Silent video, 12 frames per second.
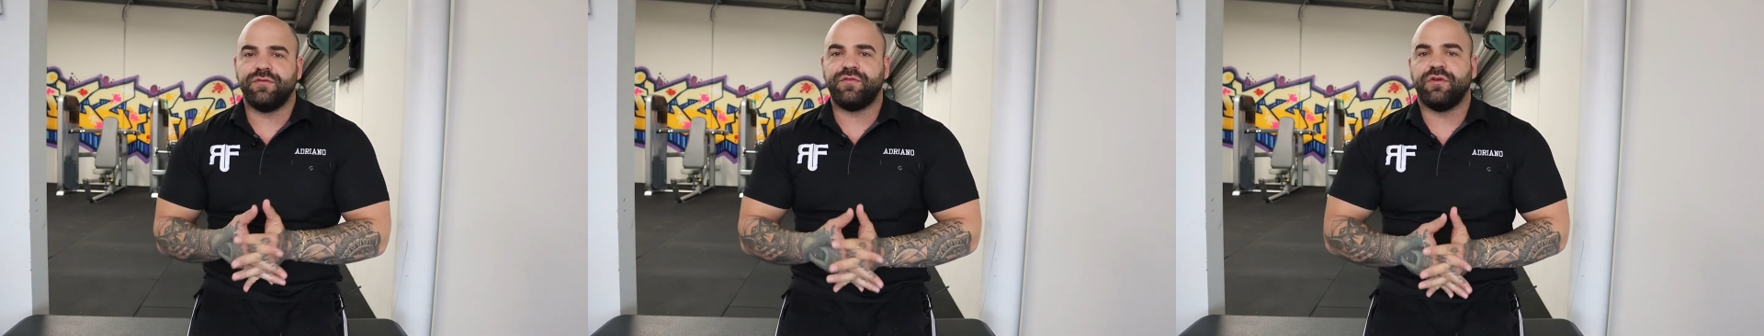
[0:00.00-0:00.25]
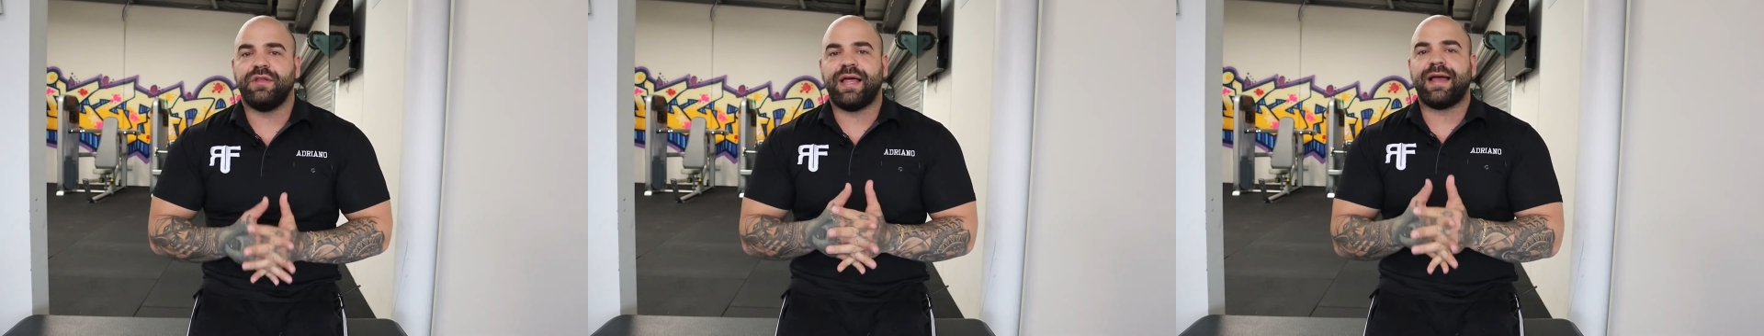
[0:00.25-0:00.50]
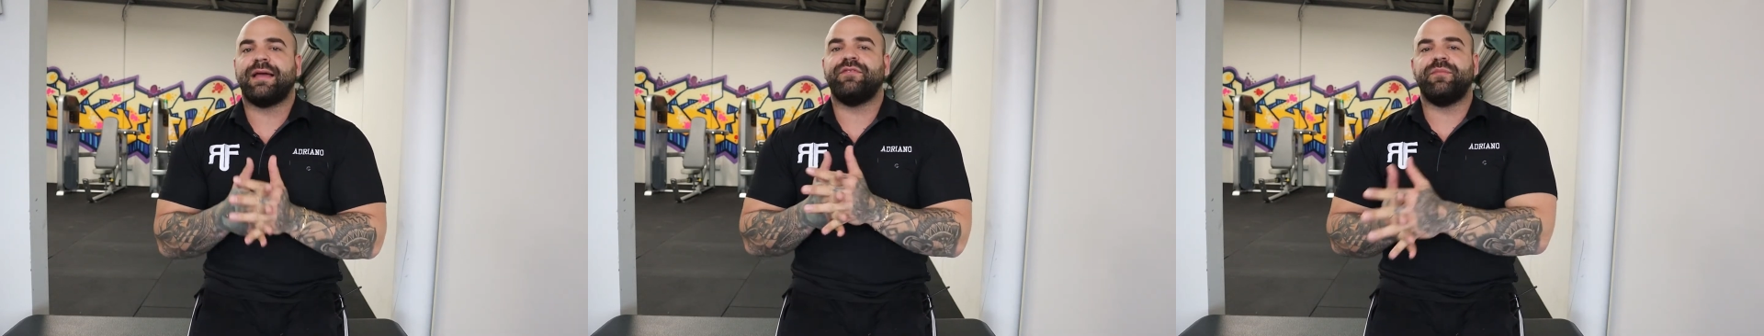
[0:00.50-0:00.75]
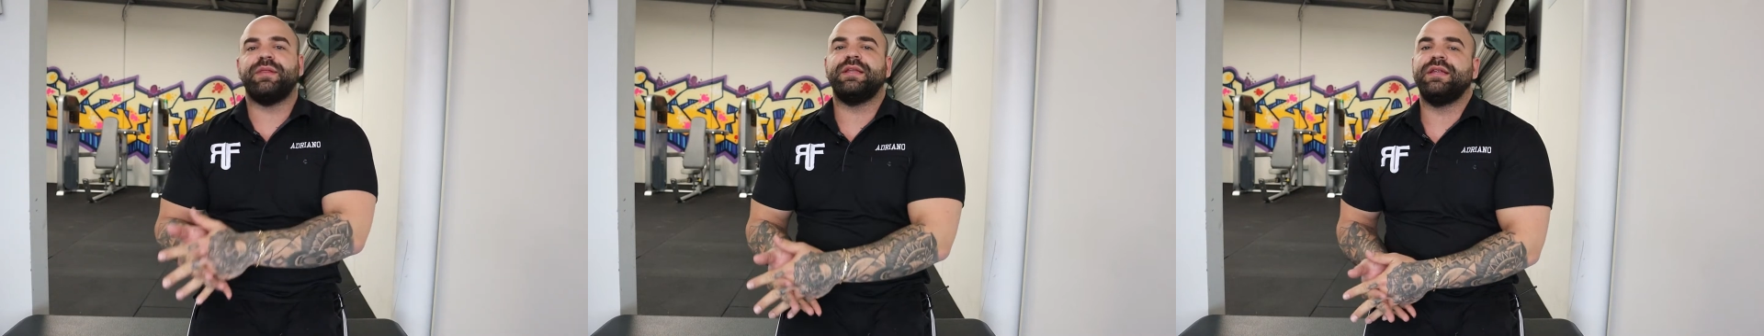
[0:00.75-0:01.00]
of your lack of
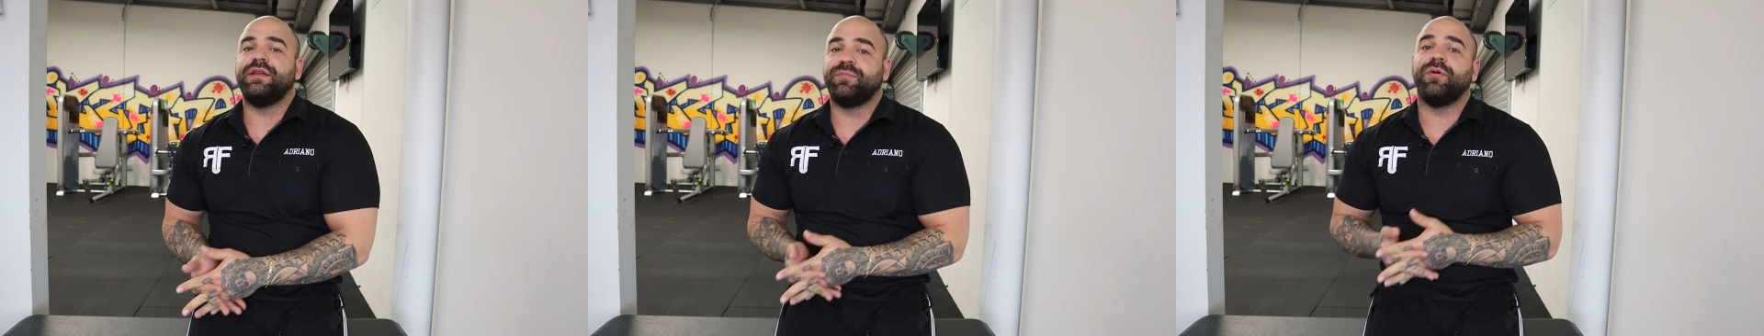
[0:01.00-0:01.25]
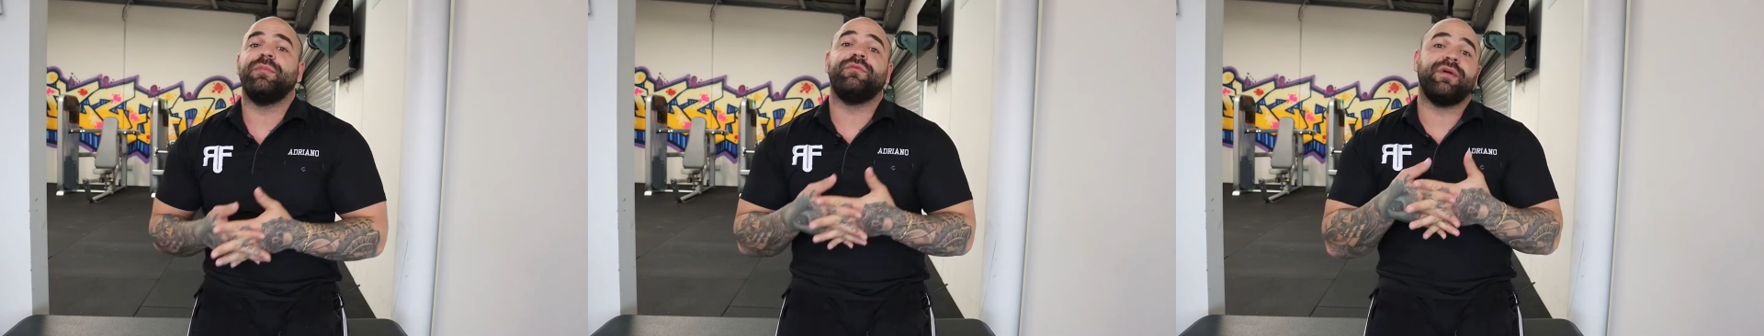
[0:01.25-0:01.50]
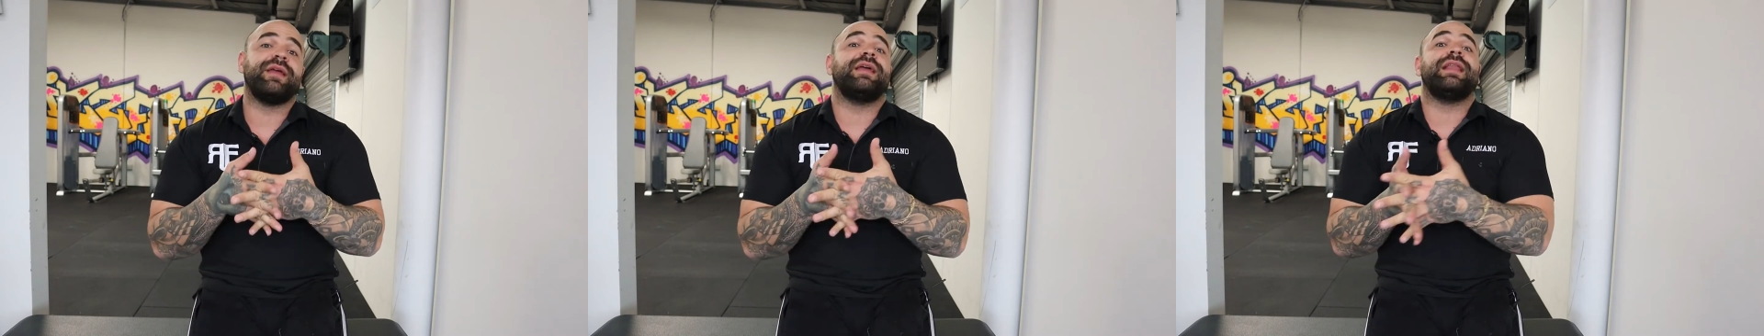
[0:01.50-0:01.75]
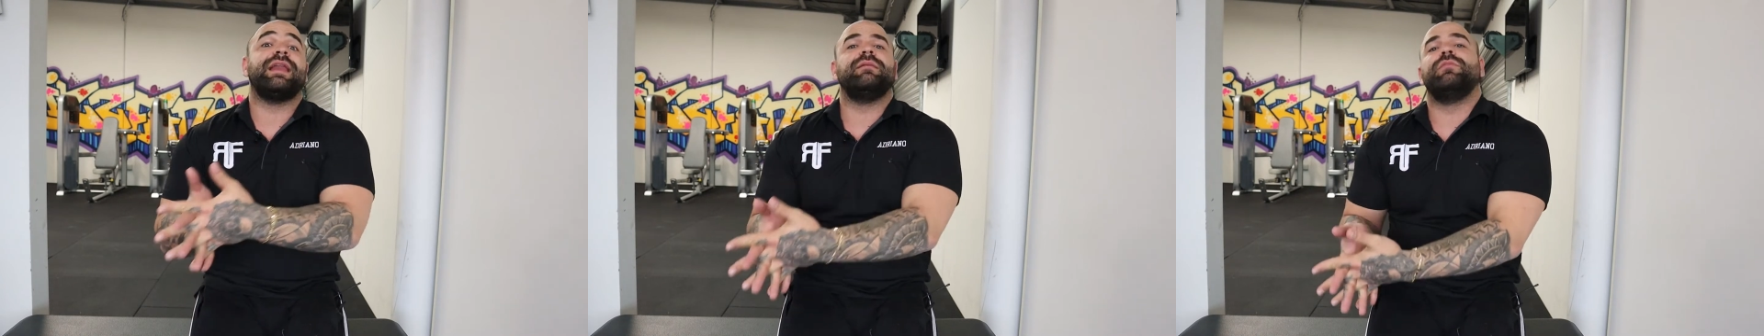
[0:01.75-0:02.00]
ability to probably
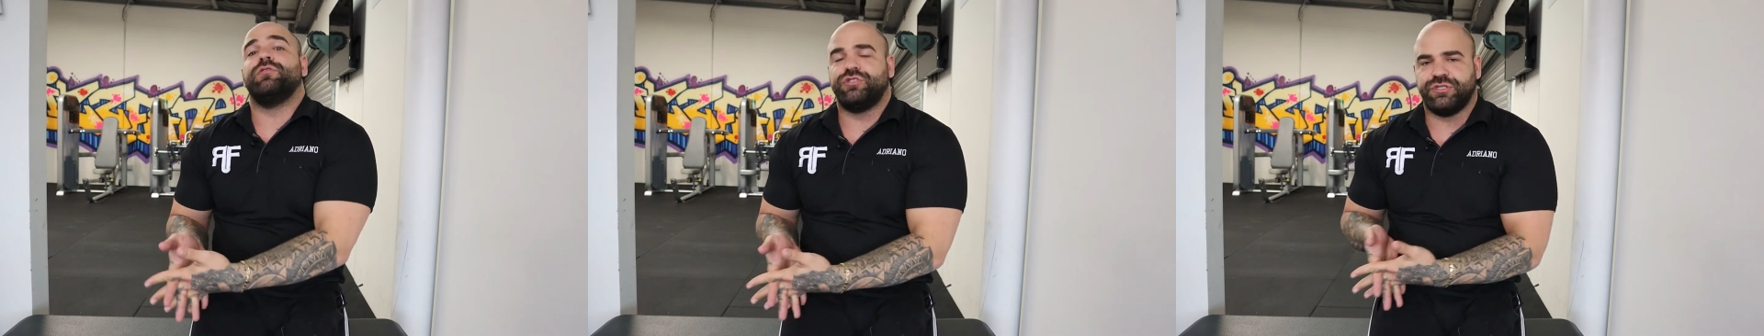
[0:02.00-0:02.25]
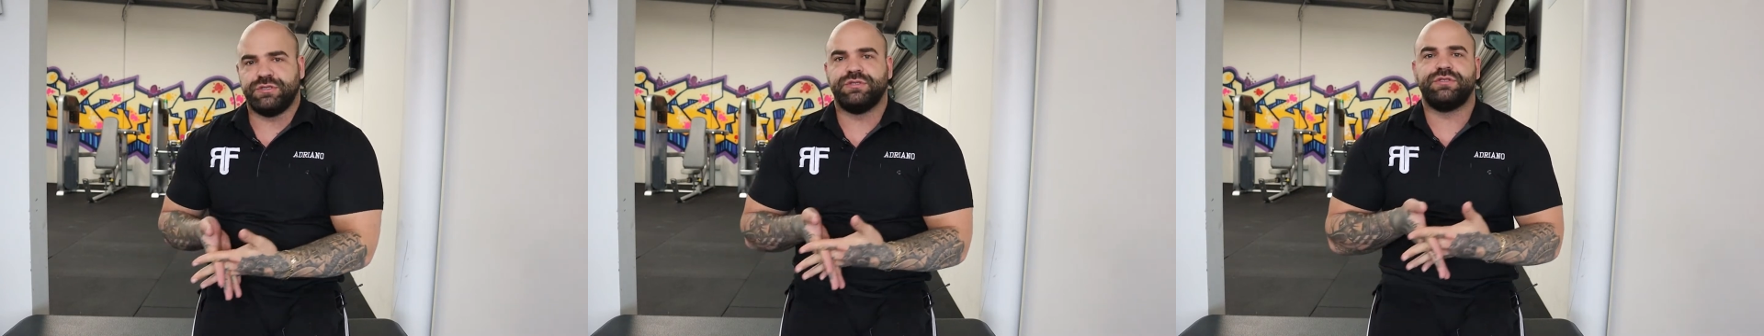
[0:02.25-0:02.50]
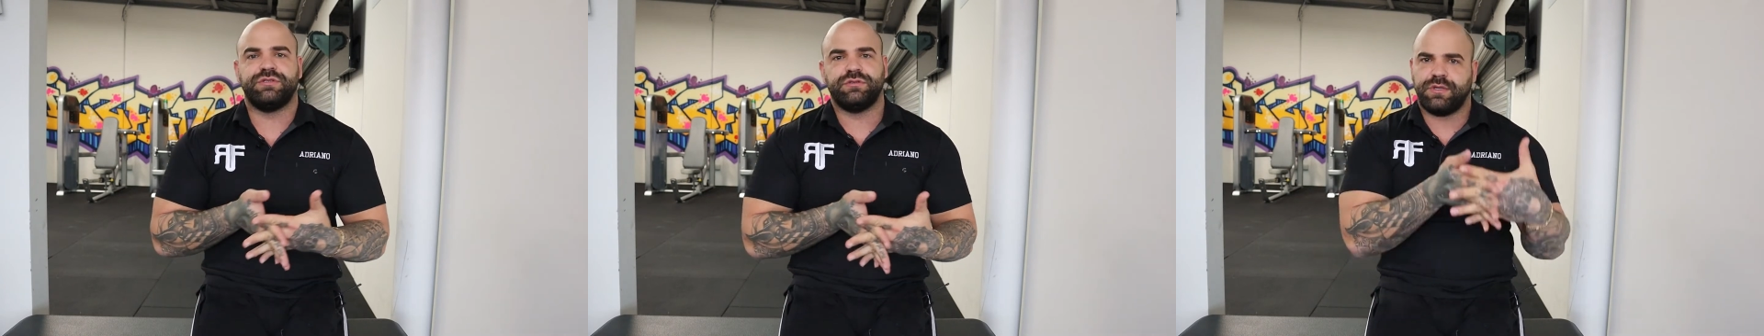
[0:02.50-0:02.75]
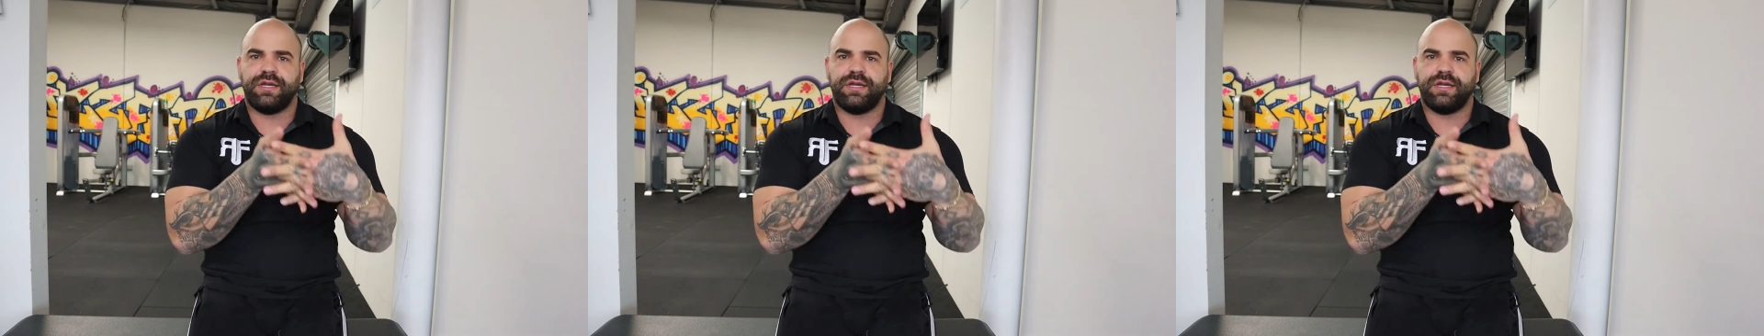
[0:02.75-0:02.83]
regulate emotions